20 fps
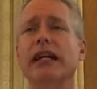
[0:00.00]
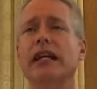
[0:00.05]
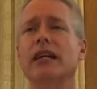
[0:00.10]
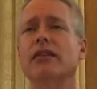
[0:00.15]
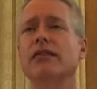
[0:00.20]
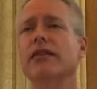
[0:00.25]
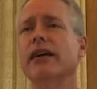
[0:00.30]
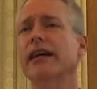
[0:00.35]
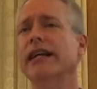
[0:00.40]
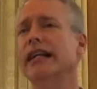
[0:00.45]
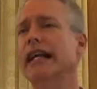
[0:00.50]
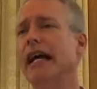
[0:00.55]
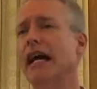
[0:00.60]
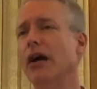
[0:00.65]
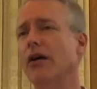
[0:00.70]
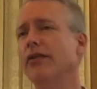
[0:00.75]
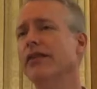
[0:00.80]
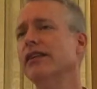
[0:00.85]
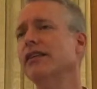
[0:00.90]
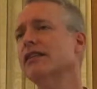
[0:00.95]
in right
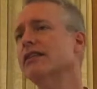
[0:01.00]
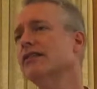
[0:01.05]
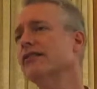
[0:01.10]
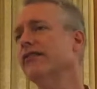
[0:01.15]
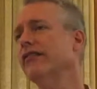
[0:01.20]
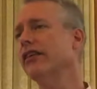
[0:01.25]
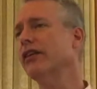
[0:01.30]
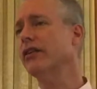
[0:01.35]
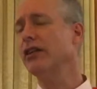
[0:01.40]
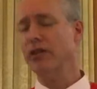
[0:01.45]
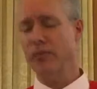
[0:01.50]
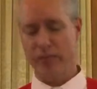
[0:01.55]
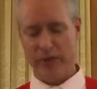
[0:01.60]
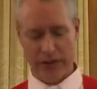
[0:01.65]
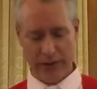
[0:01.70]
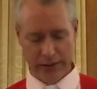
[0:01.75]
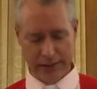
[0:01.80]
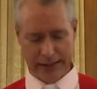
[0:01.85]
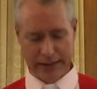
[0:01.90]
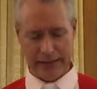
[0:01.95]
now, this very
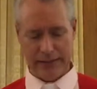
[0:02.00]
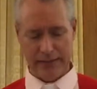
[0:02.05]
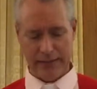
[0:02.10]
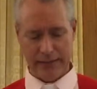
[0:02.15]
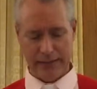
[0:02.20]
building,